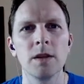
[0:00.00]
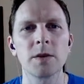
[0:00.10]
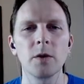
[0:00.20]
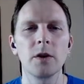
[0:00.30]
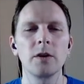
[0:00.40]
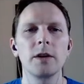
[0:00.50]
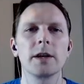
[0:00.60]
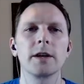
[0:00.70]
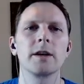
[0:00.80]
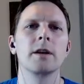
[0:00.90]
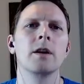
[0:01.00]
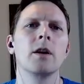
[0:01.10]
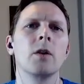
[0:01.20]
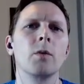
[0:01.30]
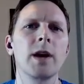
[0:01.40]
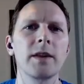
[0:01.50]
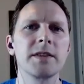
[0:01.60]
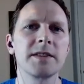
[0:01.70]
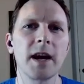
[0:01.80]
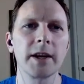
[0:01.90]
So earlier, we had
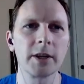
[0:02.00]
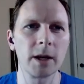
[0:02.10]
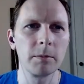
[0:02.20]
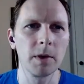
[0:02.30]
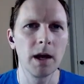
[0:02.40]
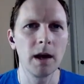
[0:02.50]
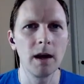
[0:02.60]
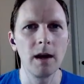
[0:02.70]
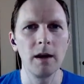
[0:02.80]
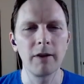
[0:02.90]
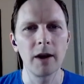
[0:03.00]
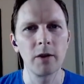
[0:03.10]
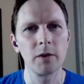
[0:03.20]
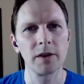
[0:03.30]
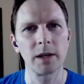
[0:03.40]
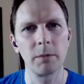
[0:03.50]
this diagram of how the